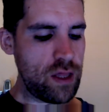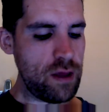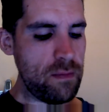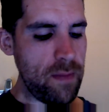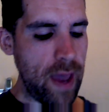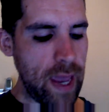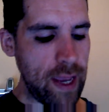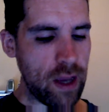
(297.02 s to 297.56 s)
the
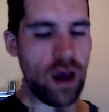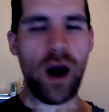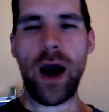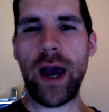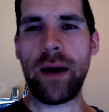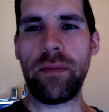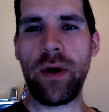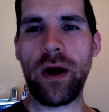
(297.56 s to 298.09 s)
main
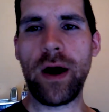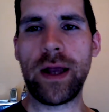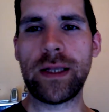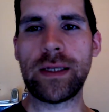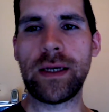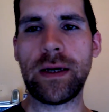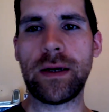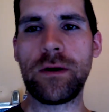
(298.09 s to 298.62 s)
guy behind
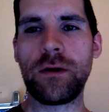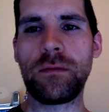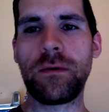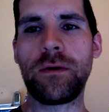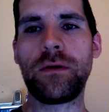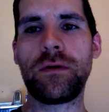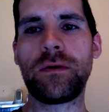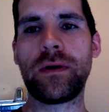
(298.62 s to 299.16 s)
Sun Kill
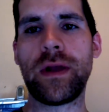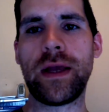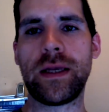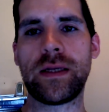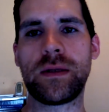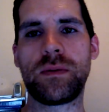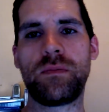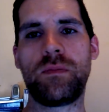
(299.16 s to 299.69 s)
Moon
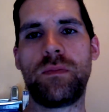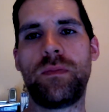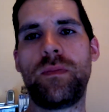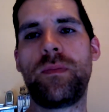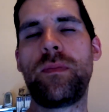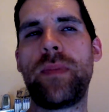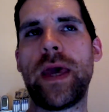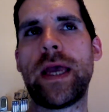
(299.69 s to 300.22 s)
has
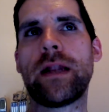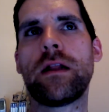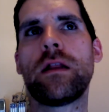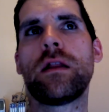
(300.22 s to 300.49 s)
been a